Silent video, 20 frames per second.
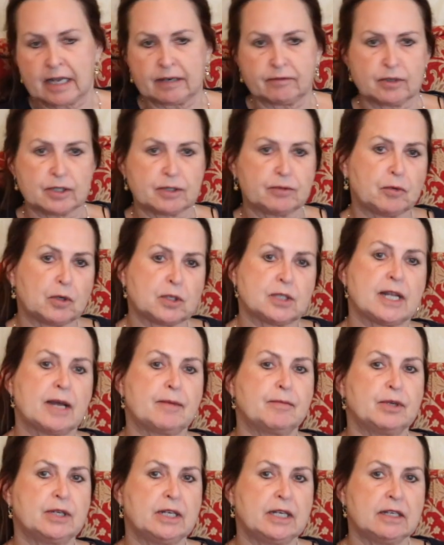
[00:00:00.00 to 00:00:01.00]
and what was
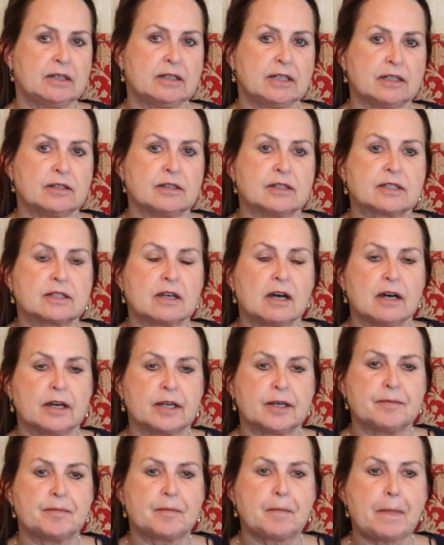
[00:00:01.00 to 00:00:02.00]
happening in the
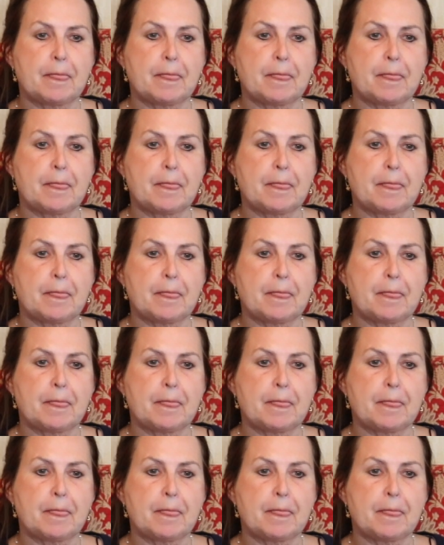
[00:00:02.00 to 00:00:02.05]
sky.